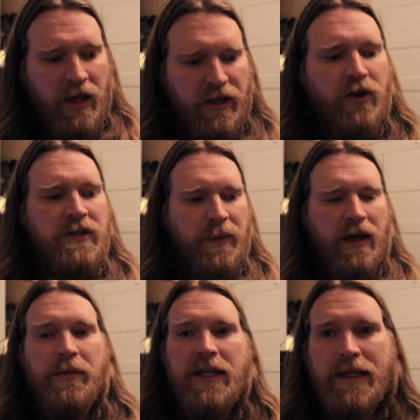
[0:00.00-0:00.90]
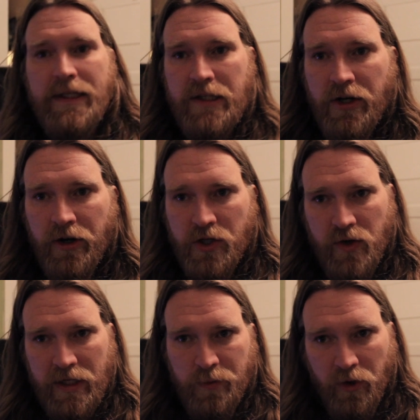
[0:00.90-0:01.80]
you know, it's becoming easier to
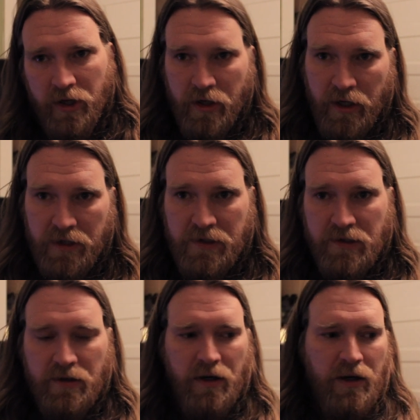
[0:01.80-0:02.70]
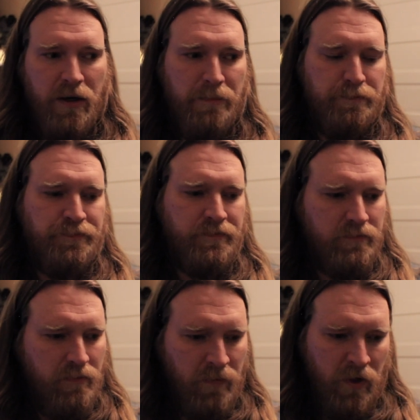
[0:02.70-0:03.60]
transport goods.
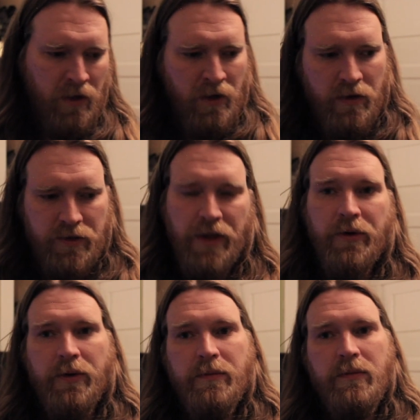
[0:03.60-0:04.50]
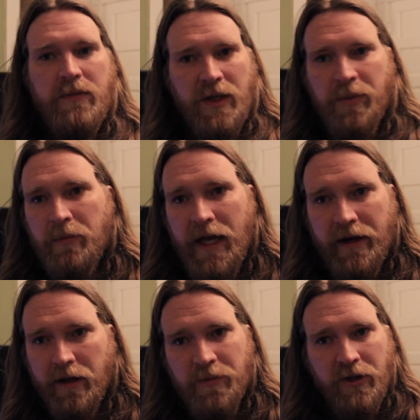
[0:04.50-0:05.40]
There's other
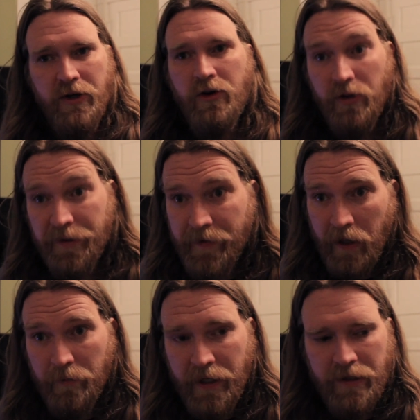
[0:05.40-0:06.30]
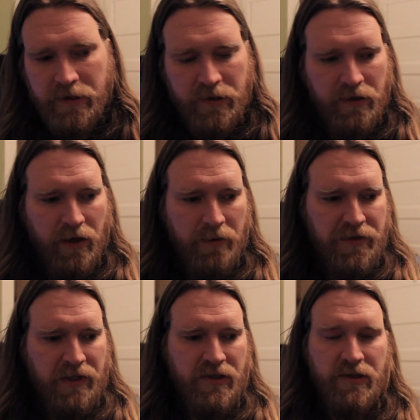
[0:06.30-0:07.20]
diplomatic political developments,
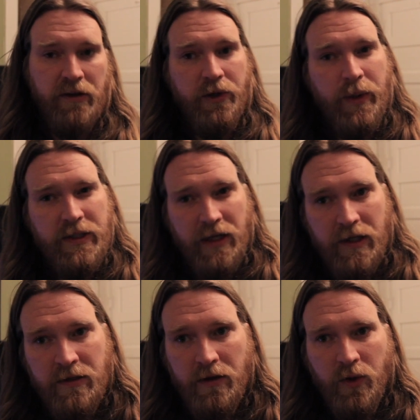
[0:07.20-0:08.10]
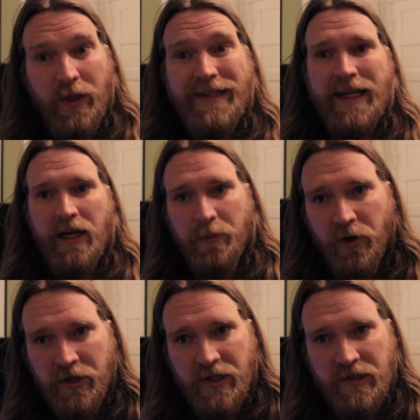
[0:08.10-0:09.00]
such as the Louisiana
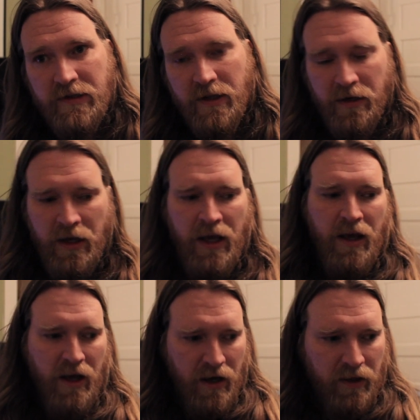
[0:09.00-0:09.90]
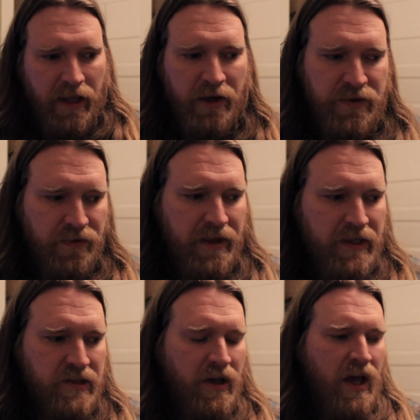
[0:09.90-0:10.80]
Purchase that allows for
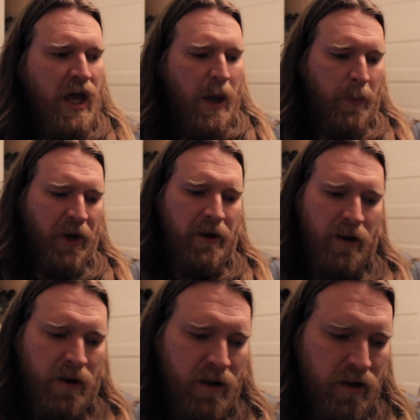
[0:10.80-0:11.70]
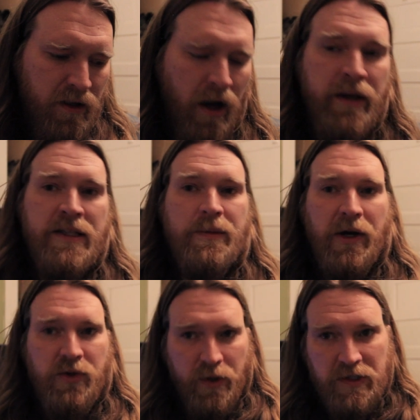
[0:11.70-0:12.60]
this, but cotton is
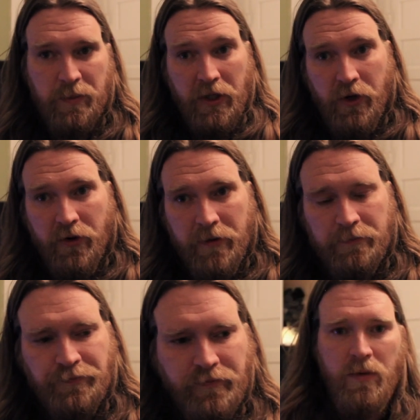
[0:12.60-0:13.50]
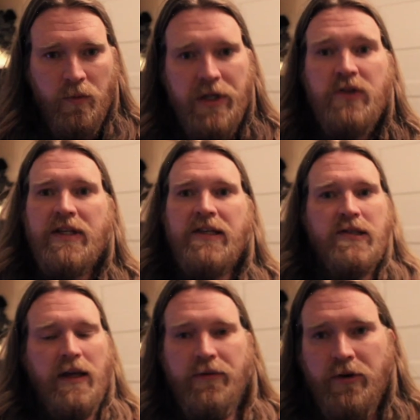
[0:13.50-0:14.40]
about to explode. When you say
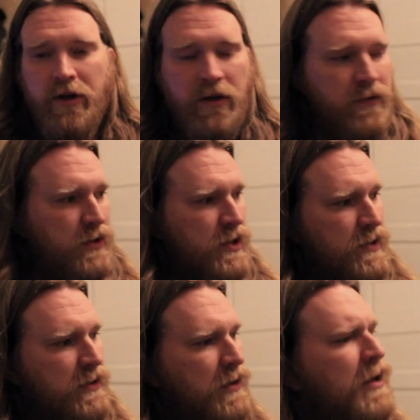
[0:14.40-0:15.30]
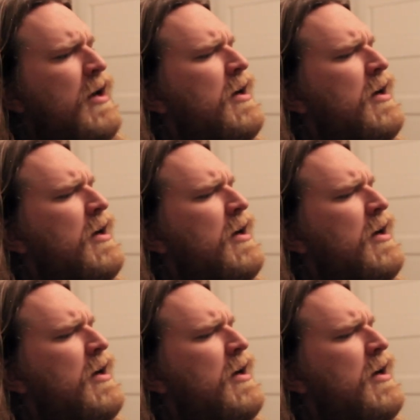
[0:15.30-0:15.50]
slavery, you just,